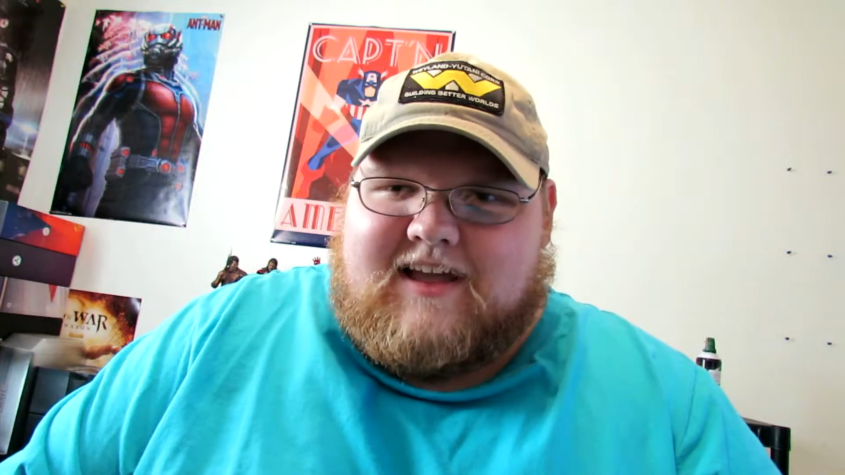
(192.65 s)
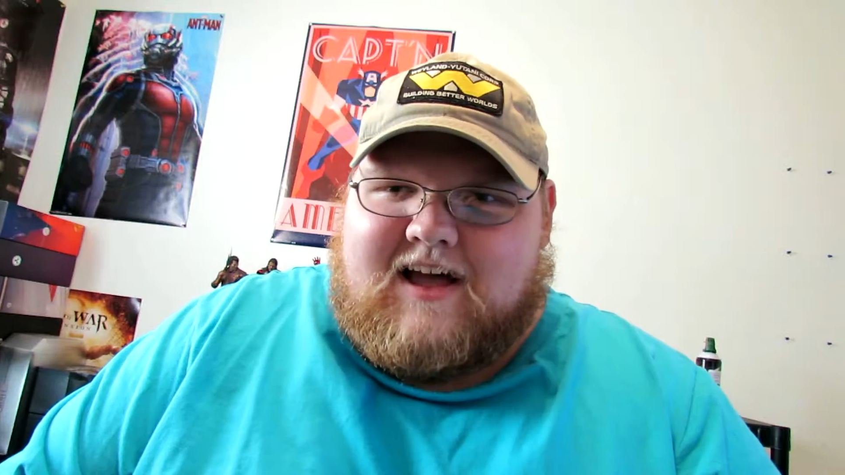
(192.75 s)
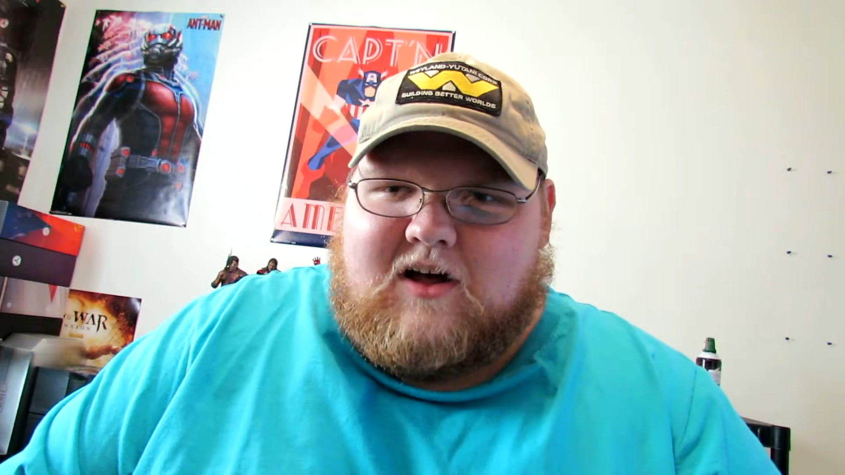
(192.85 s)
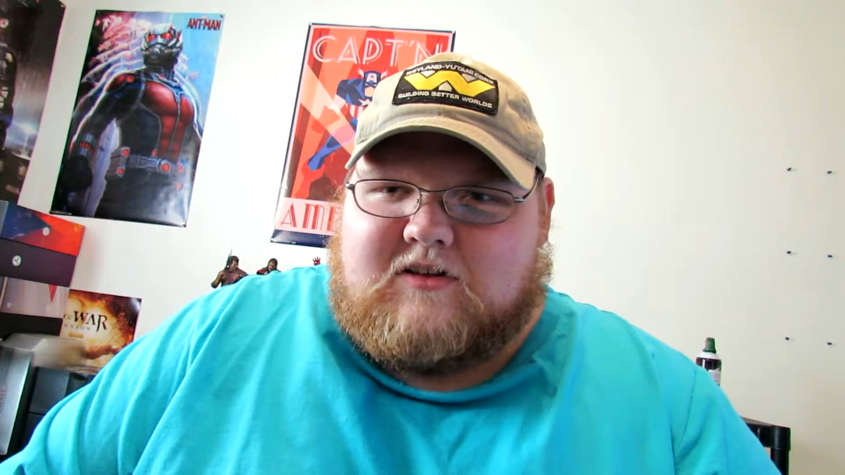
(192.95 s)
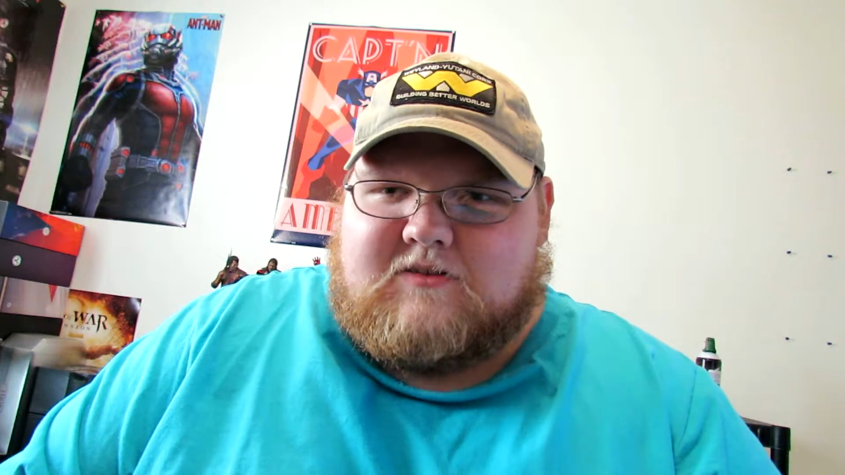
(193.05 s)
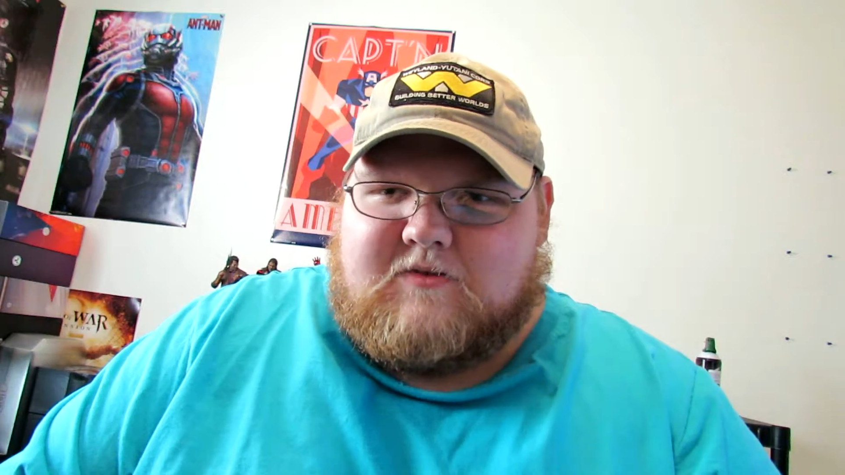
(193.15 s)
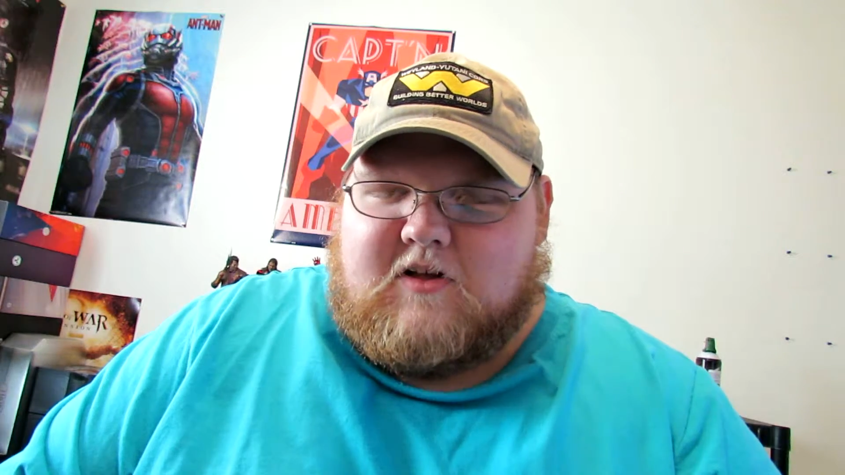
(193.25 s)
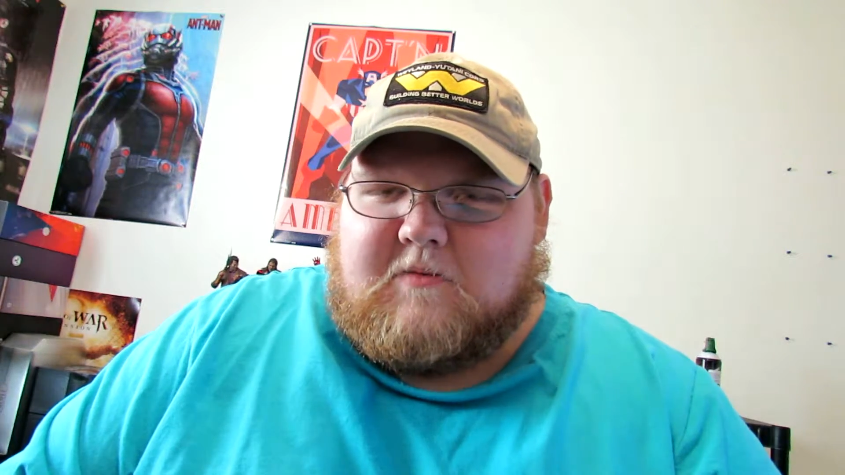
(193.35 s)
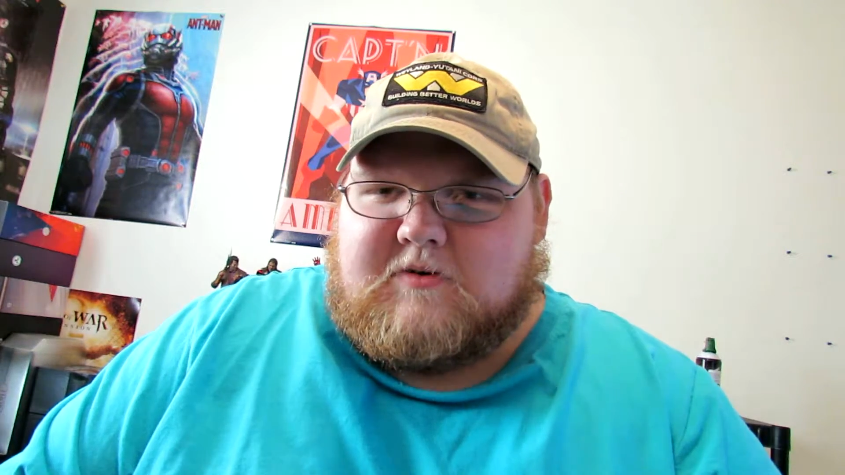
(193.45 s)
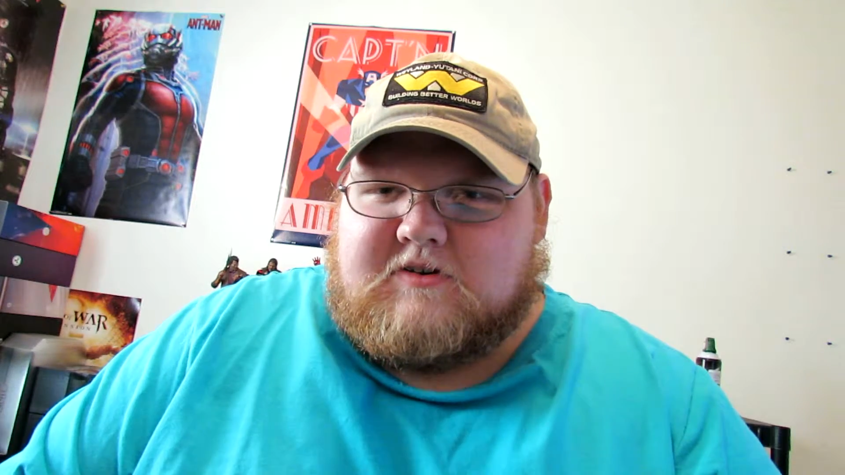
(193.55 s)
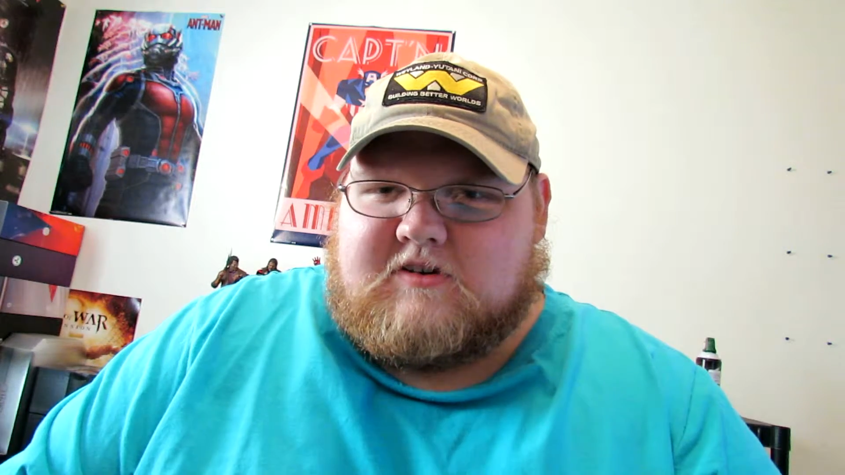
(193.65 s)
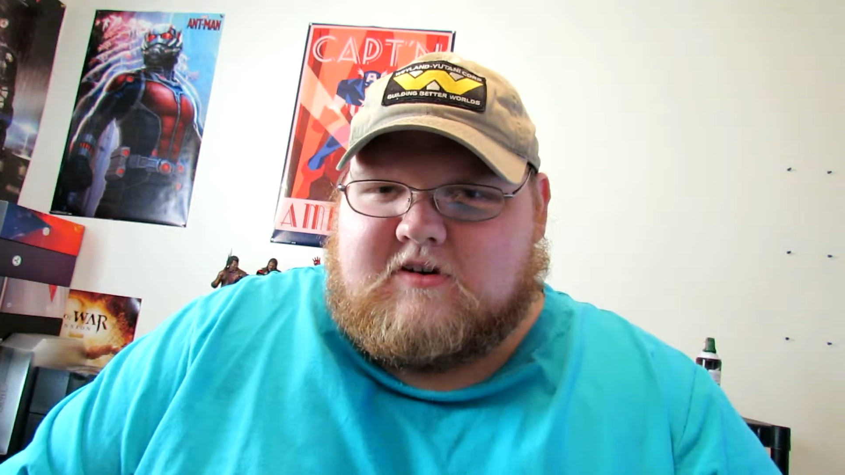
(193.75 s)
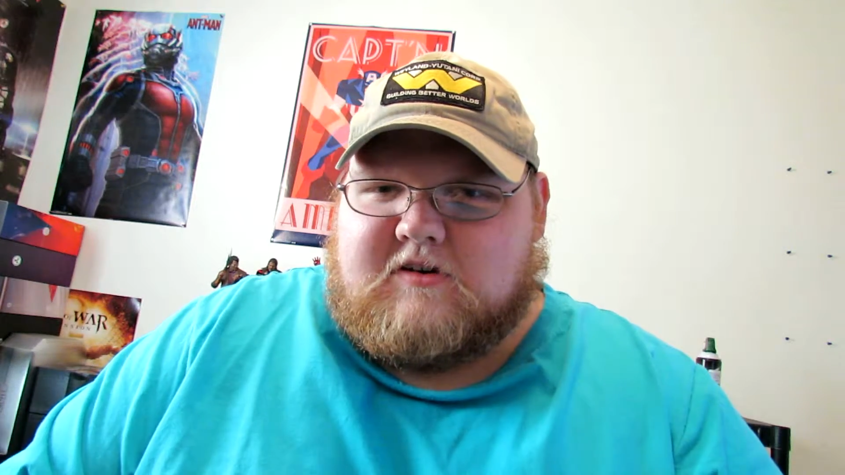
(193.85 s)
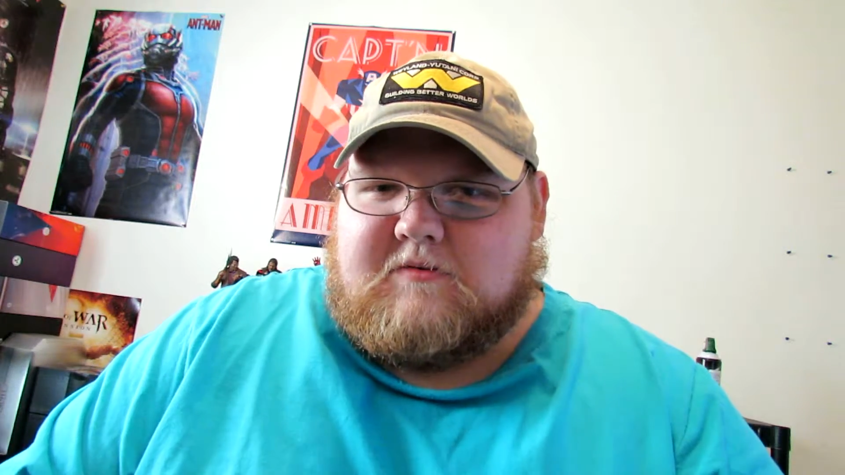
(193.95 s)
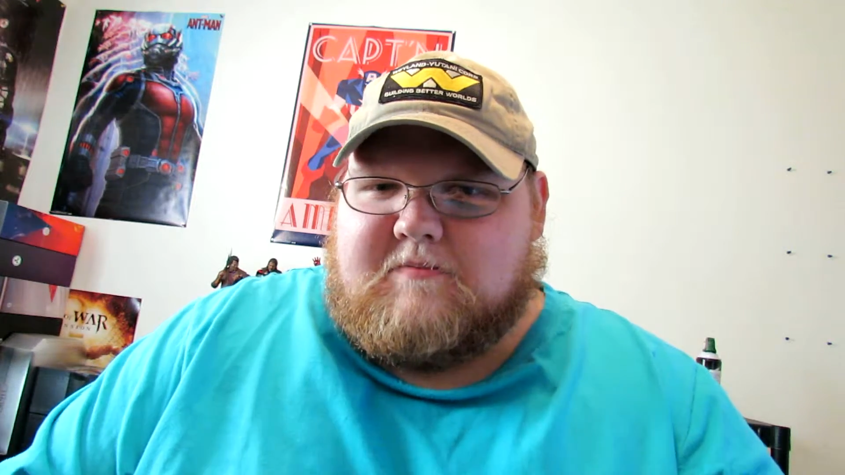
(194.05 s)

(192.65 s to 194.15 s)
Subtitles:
how developers are